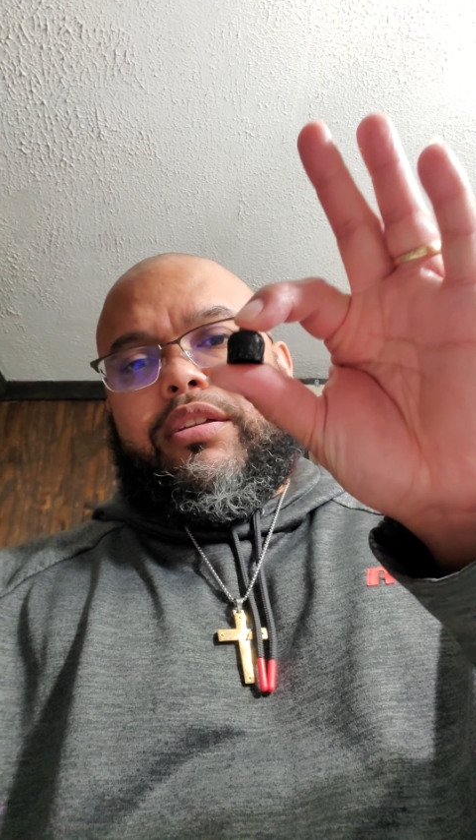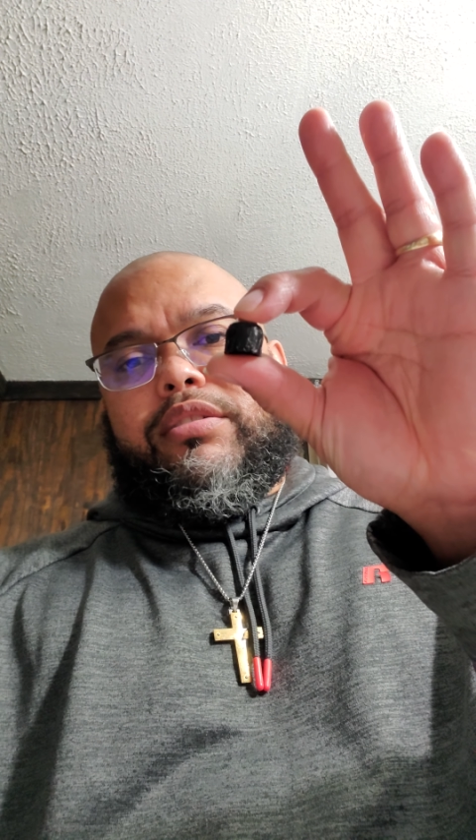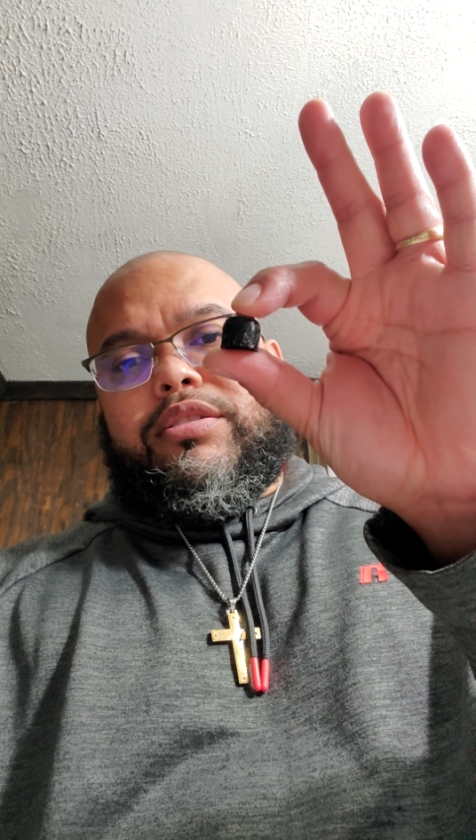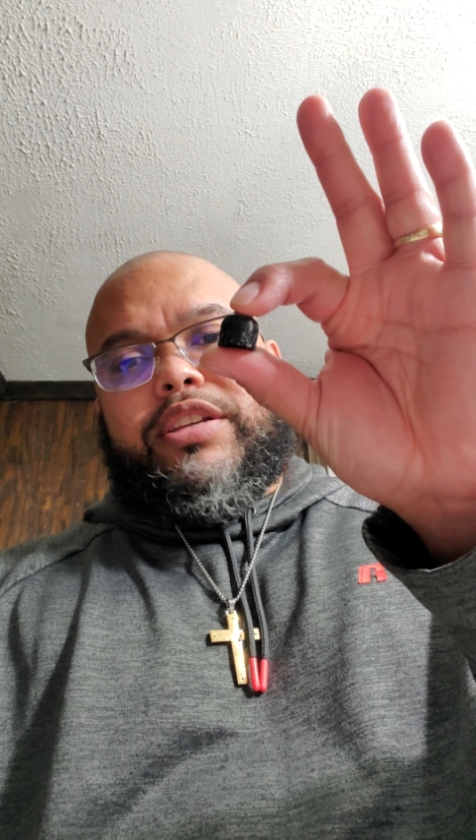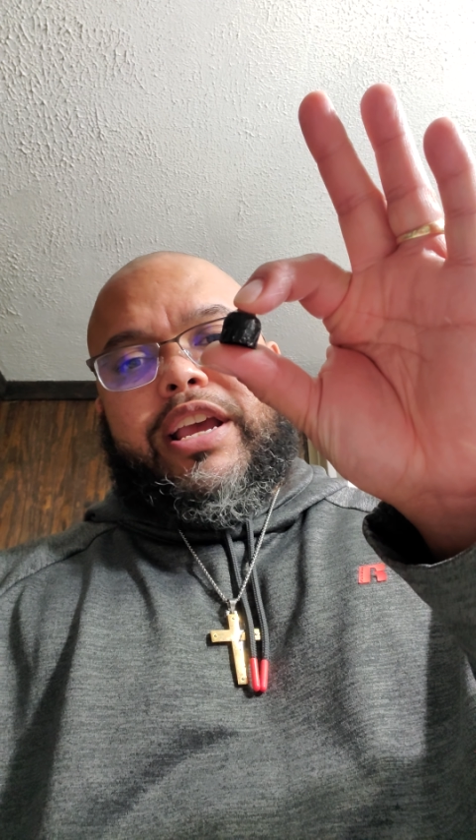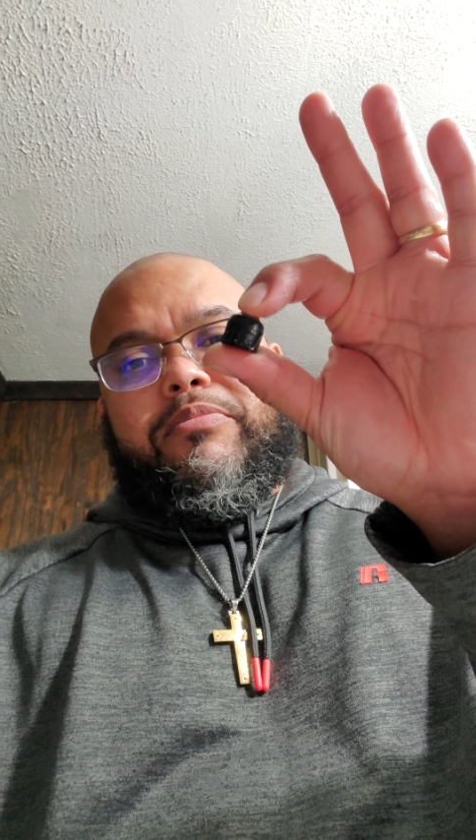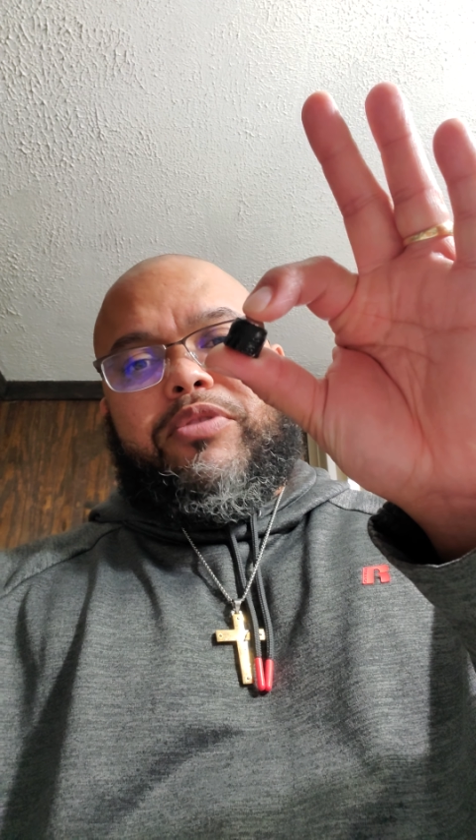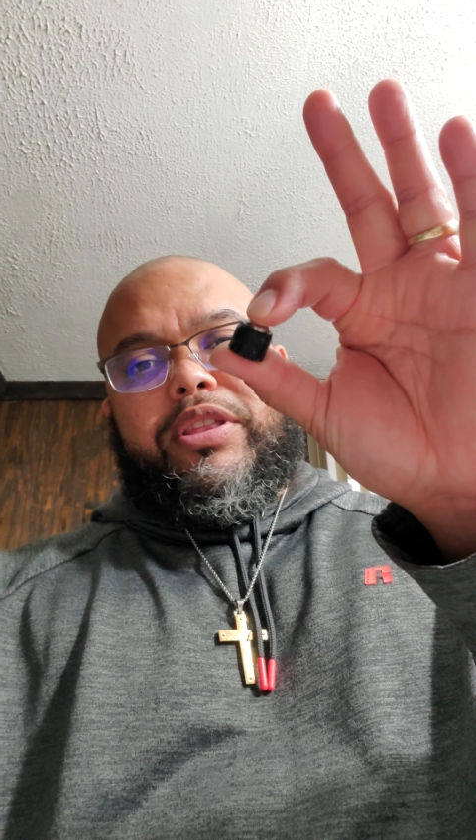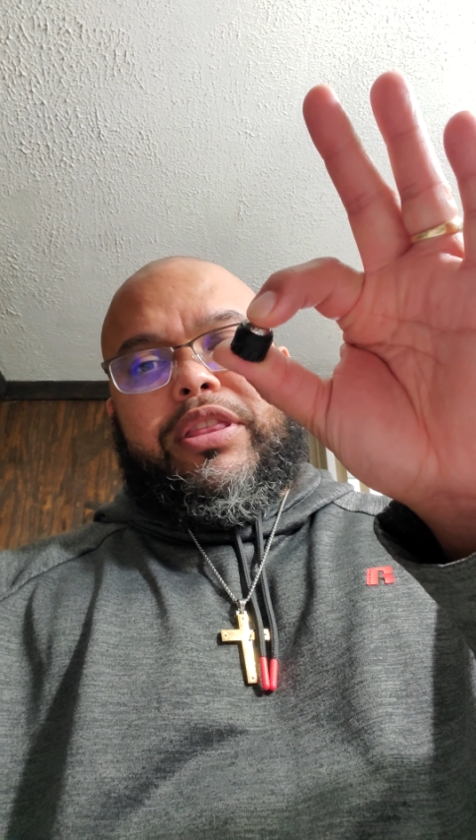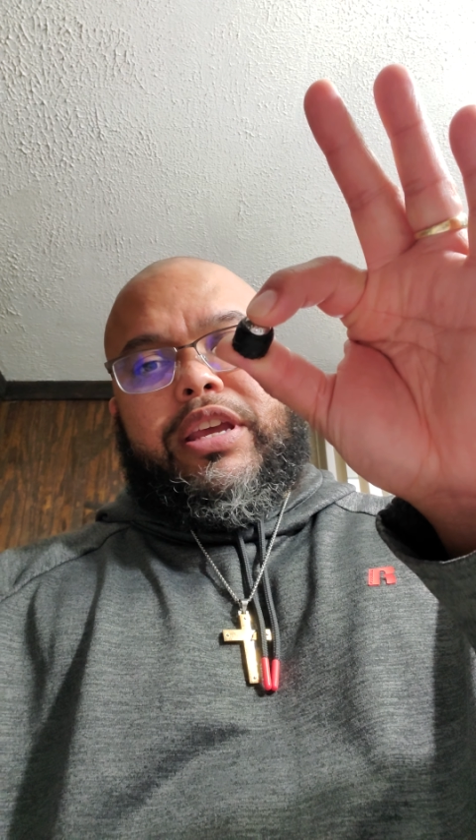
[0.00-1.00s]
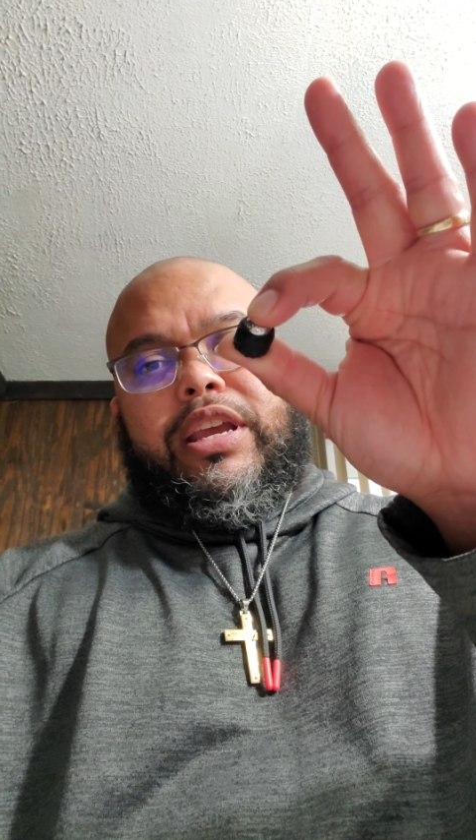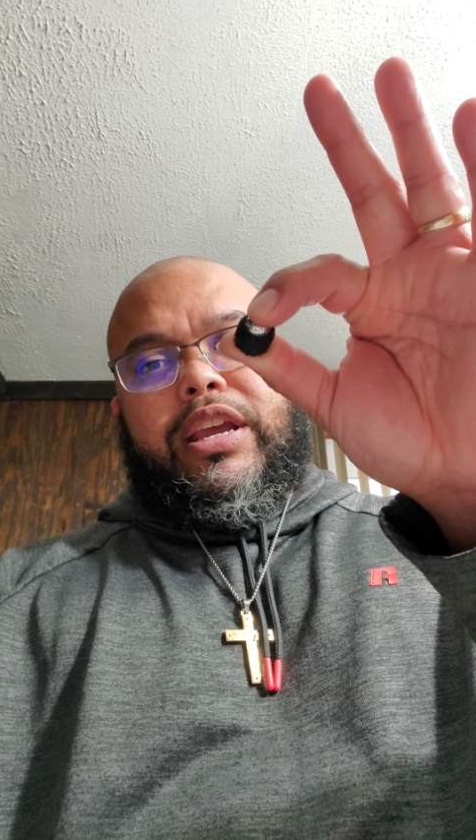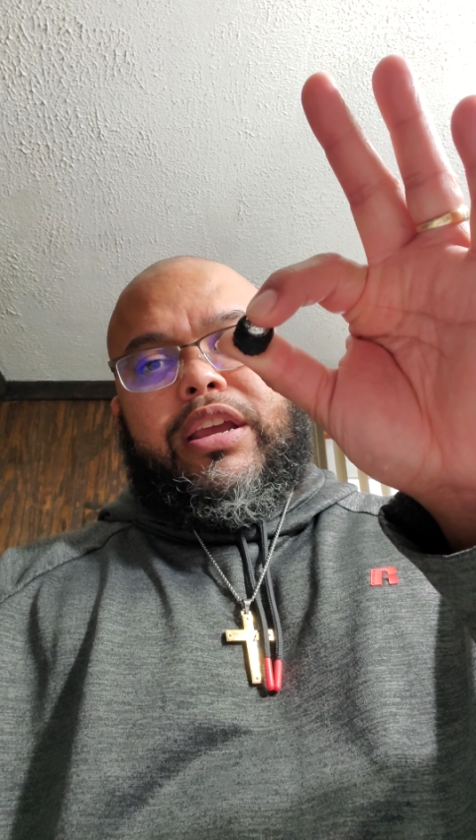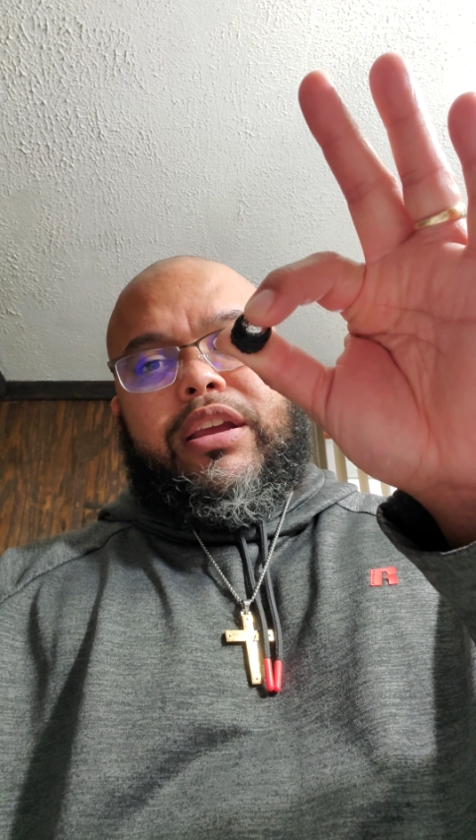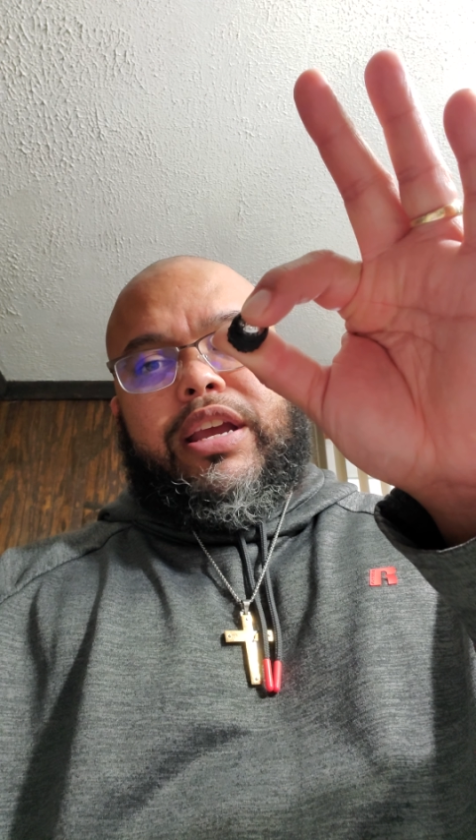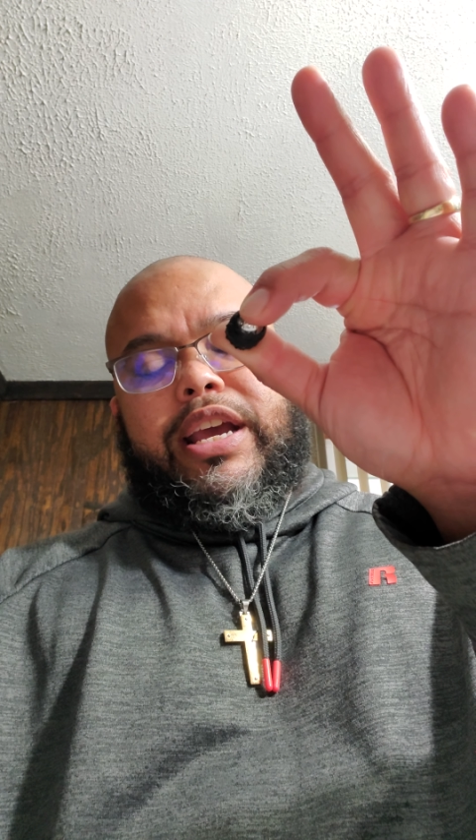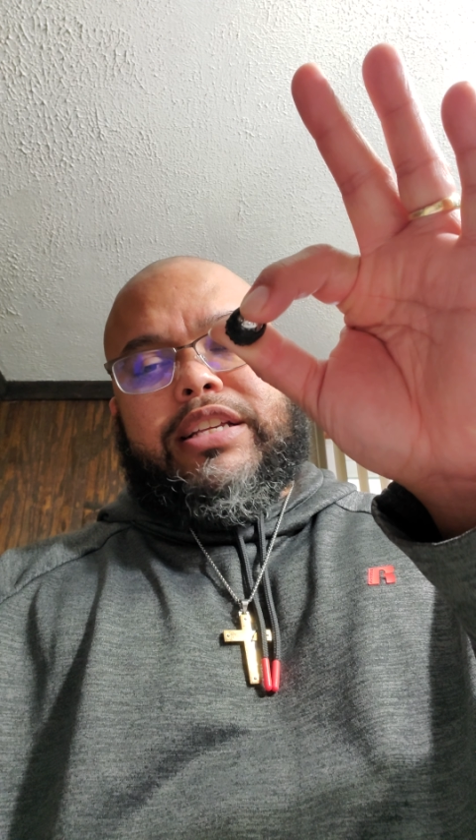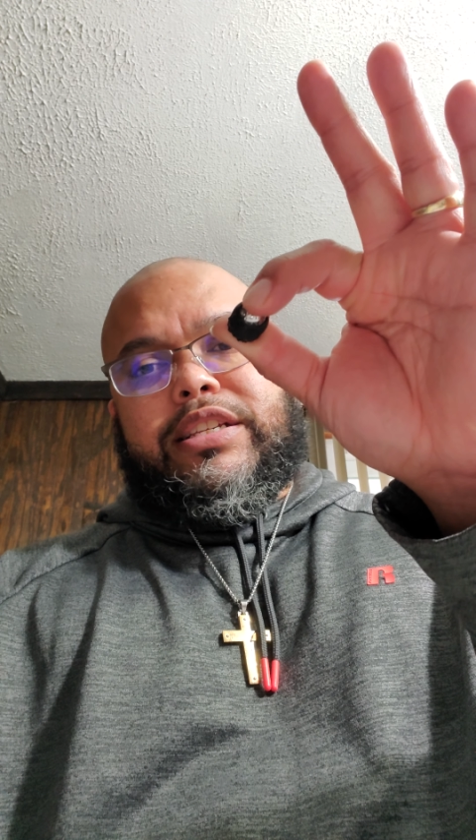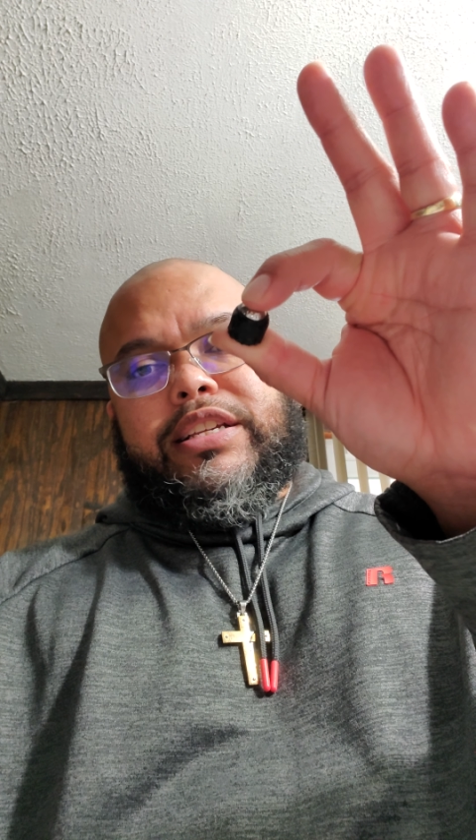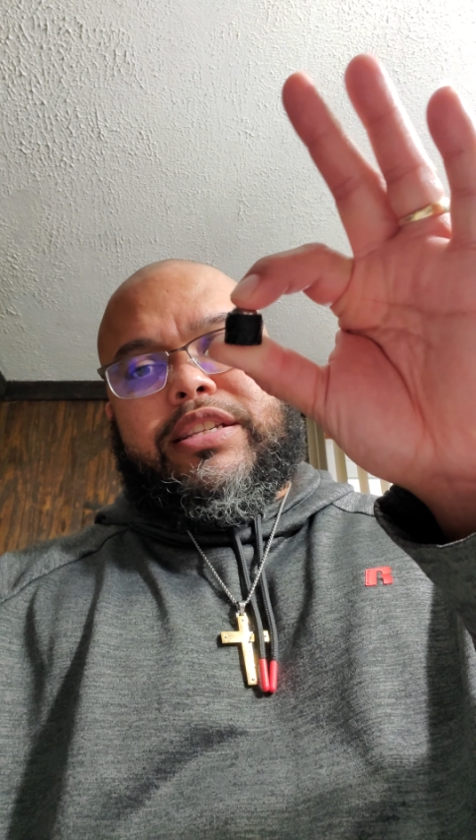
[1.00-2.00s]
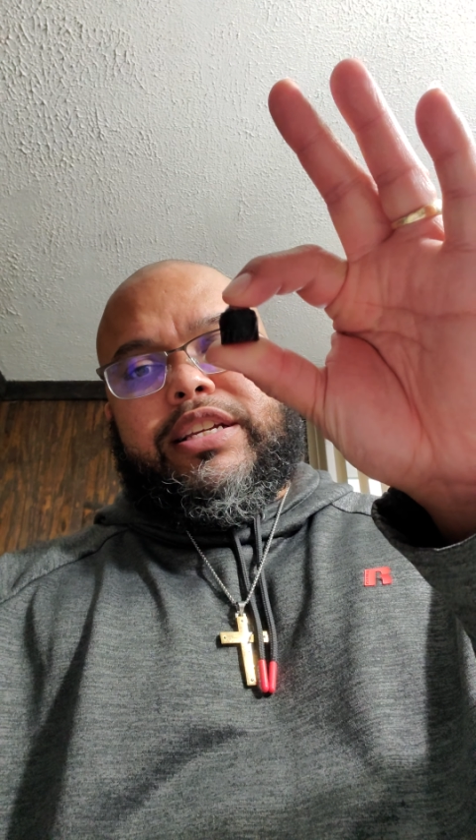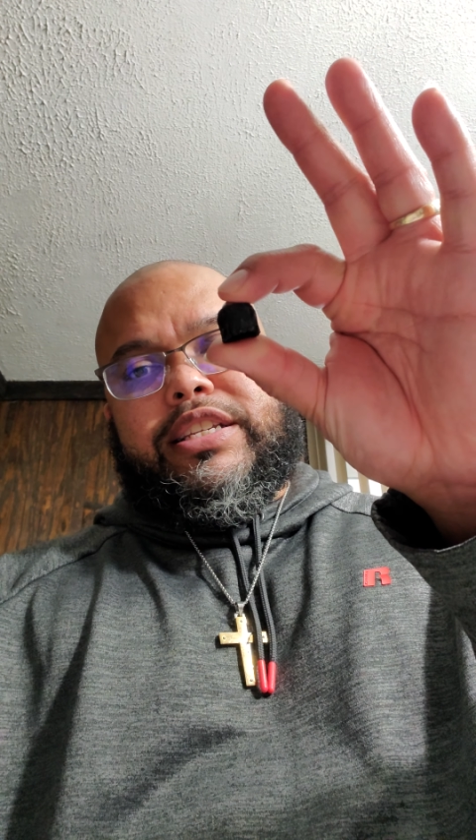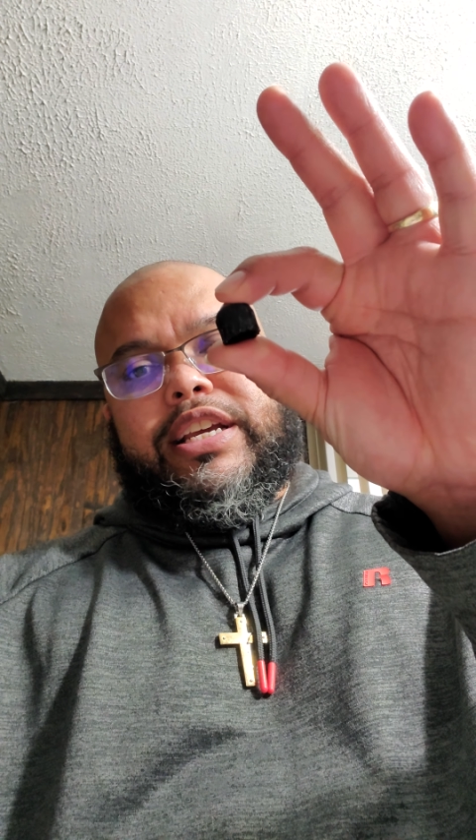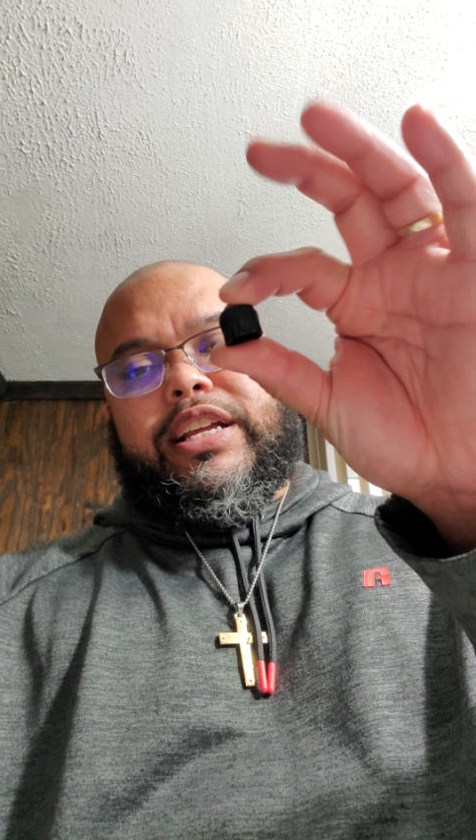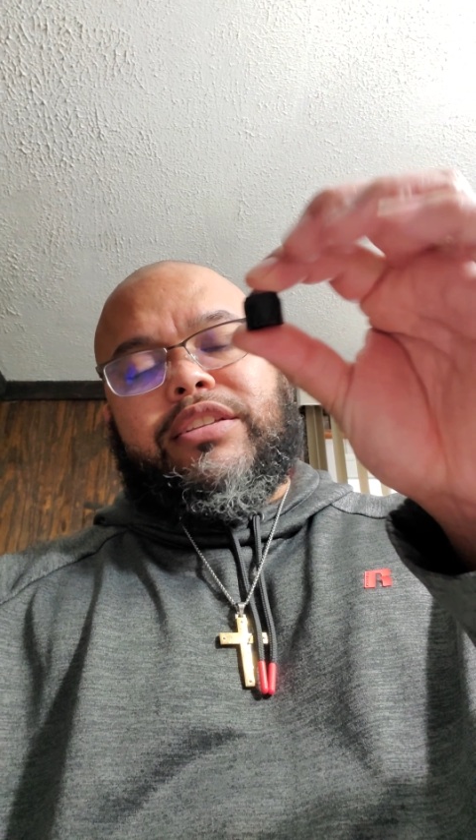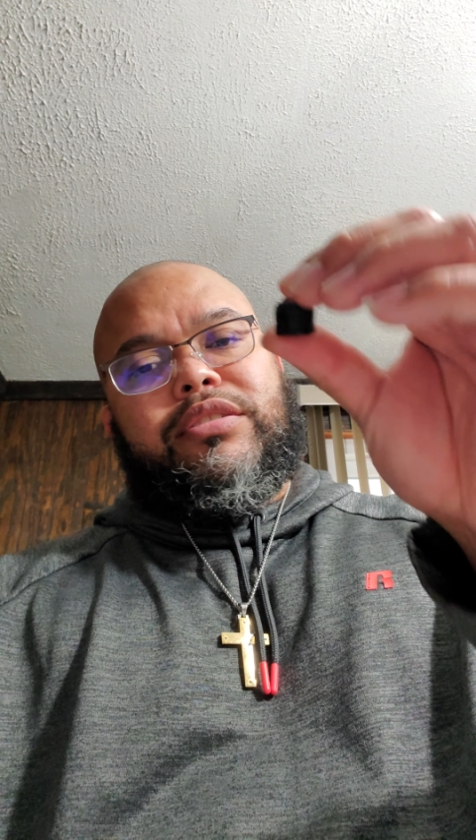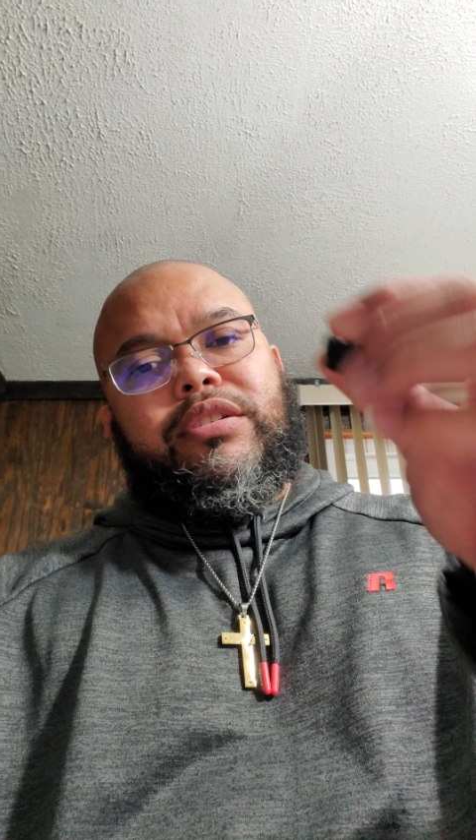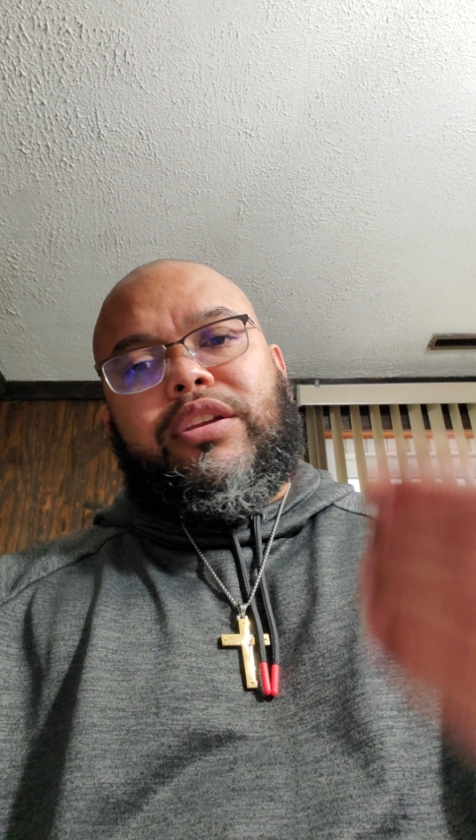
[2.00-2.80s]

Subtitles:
Same with the SSD 10s.